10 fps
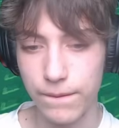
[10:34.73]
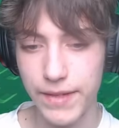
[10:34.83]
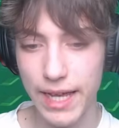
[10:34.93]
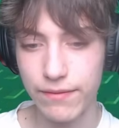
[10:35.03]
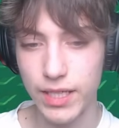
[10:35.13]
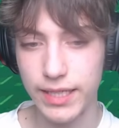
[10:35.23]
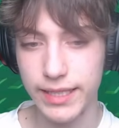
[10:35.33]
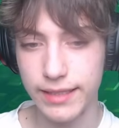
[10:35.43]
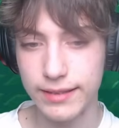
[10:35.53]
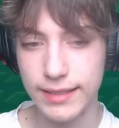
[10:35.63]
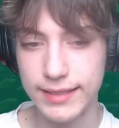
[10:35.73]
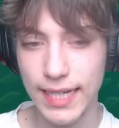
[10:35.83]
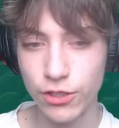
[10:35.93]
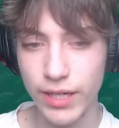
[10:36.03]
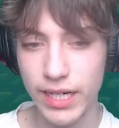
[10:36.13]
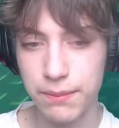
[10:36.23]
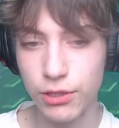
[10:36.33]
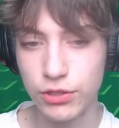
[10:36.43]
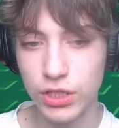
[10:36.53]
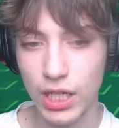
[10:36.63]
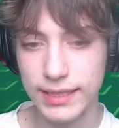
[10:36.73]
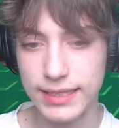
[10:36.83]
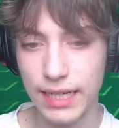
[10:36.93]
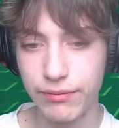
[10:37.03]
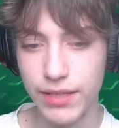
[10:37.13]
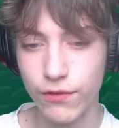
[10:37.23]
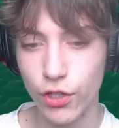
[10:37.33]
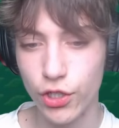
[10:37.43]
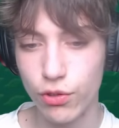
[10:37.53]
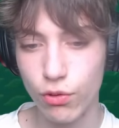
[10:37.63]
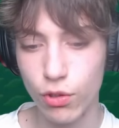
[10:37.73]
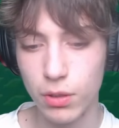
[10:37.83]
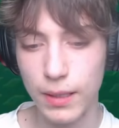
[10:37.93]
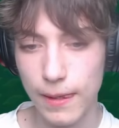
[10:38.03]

Definitely. The saturated blue star is definitely virtual.